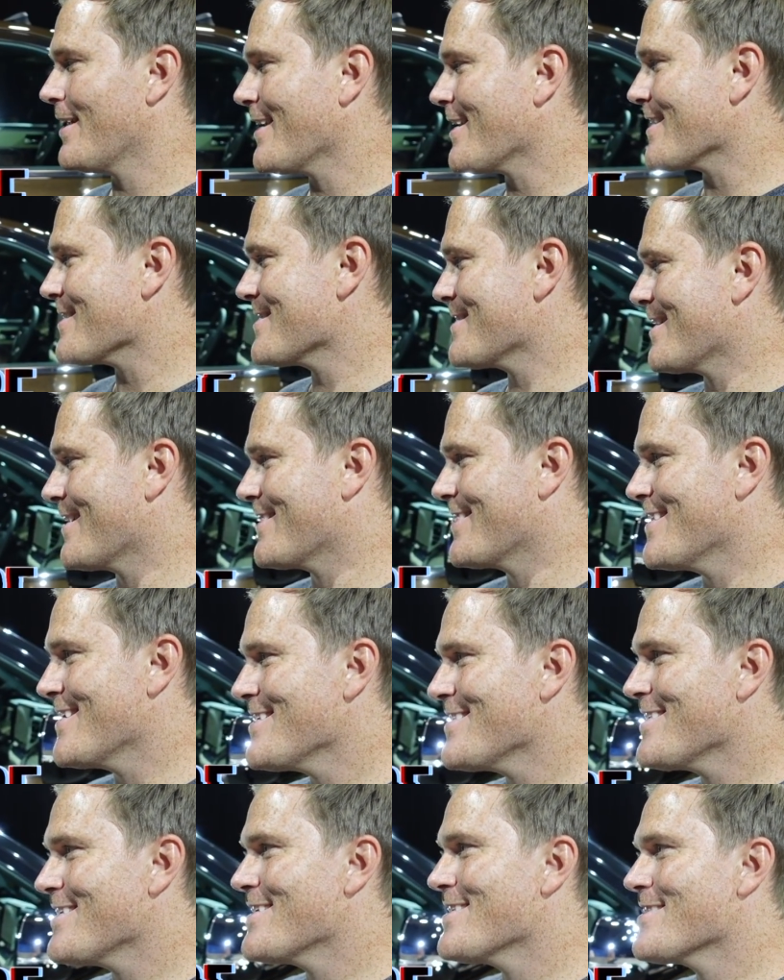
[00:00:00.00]
Like I said,
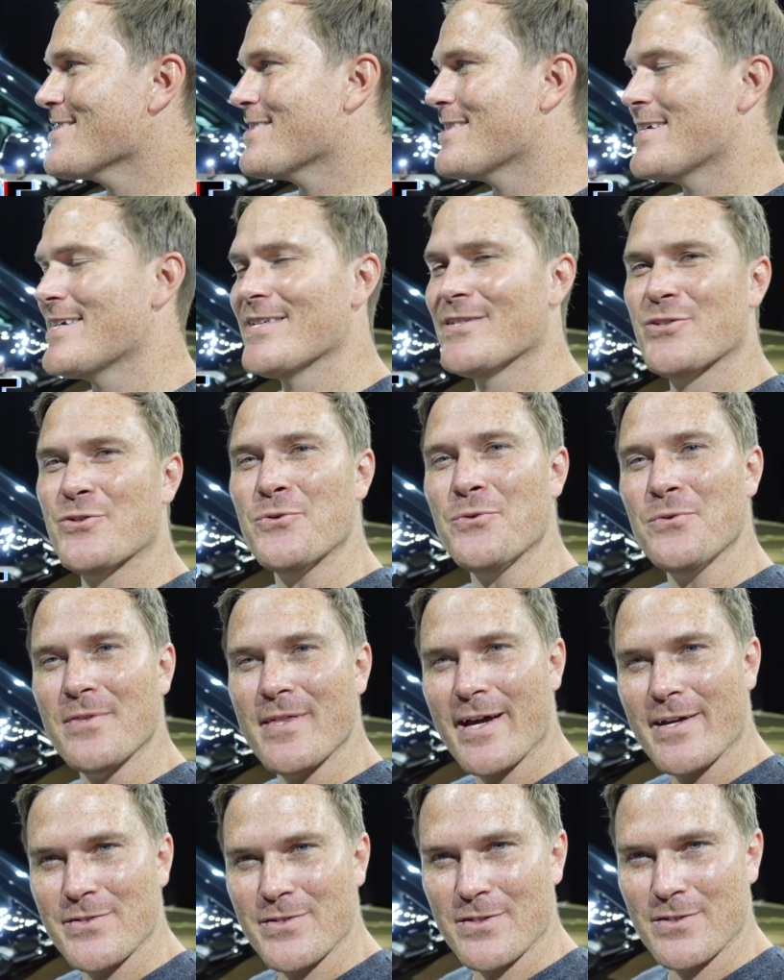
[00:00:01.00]
this is the
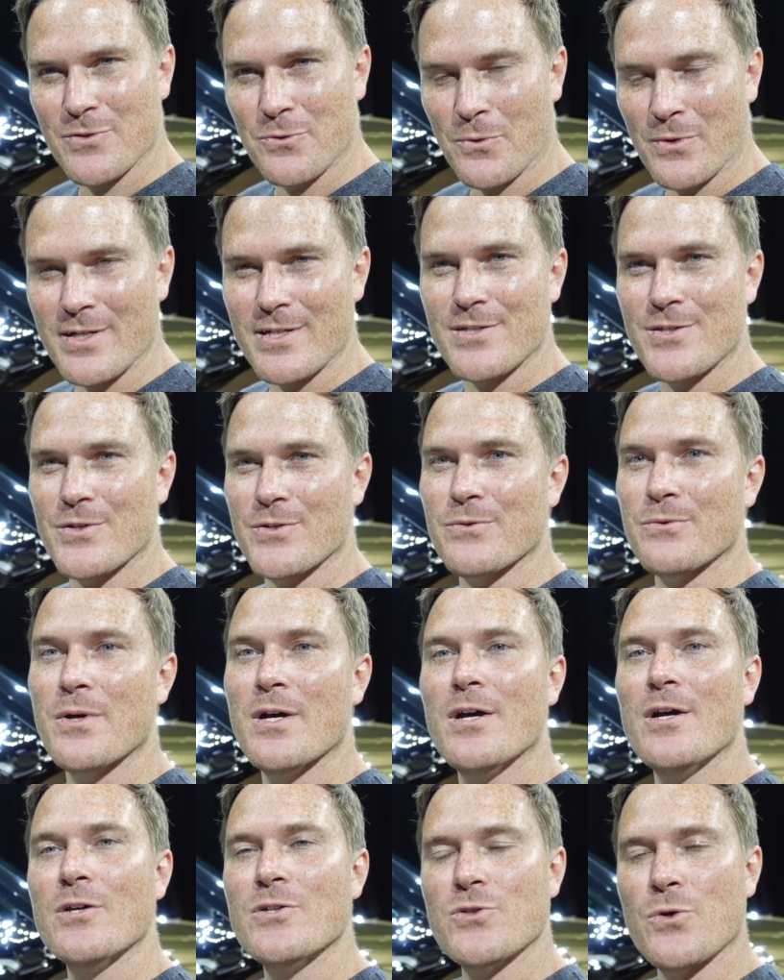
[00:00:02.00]
2022
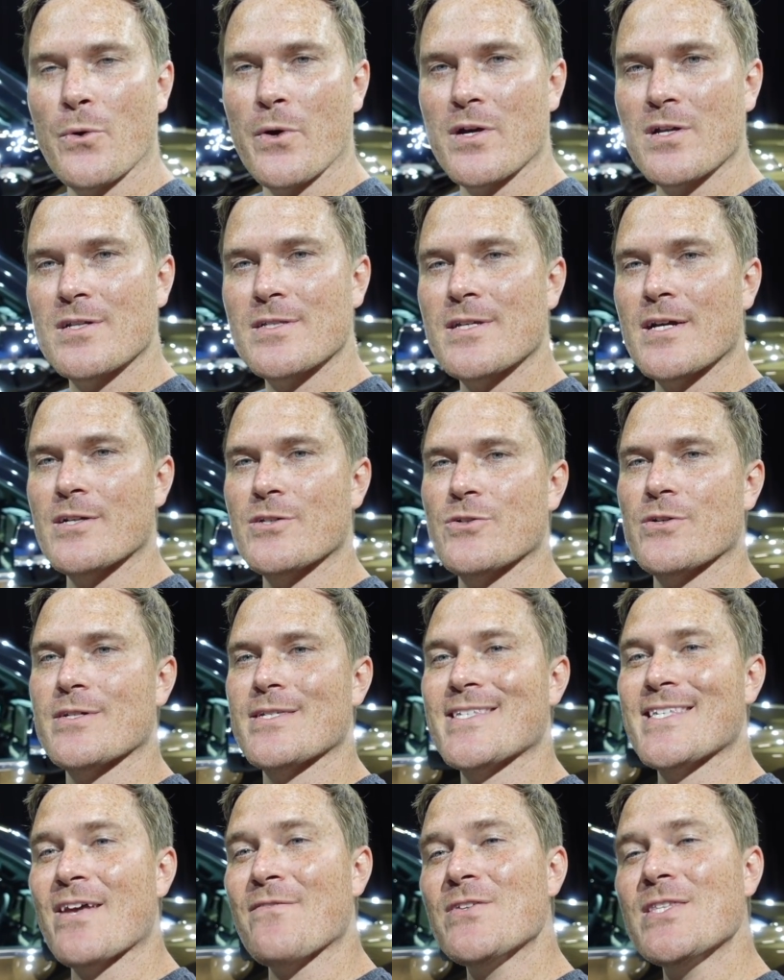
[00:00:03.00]
Toyota Tundra
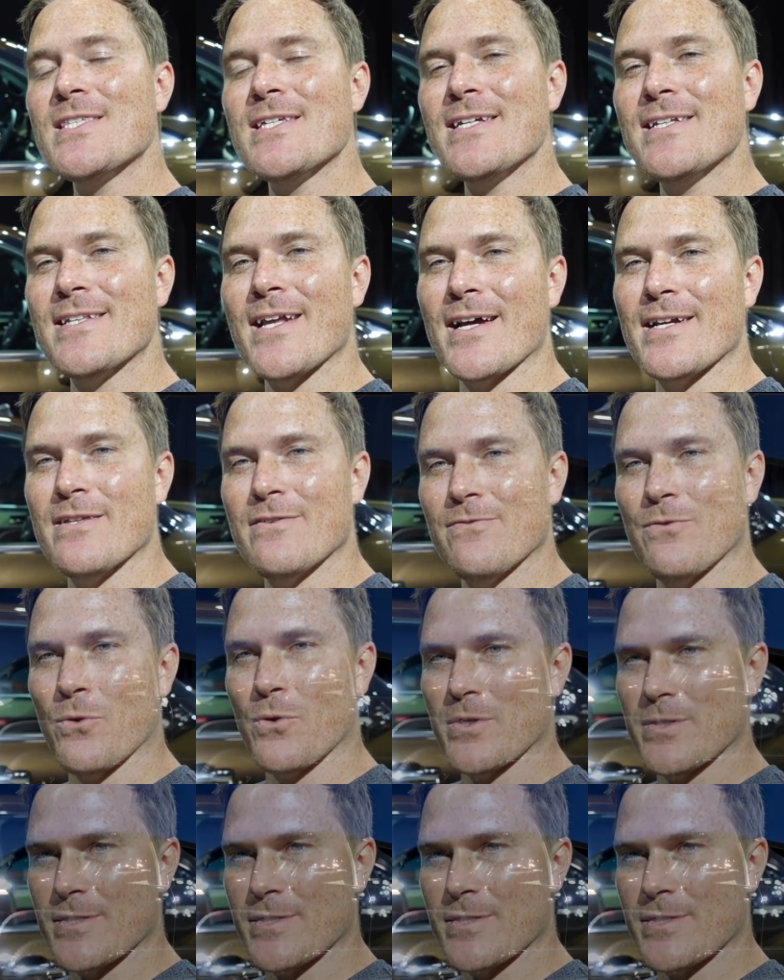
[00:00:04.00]
1794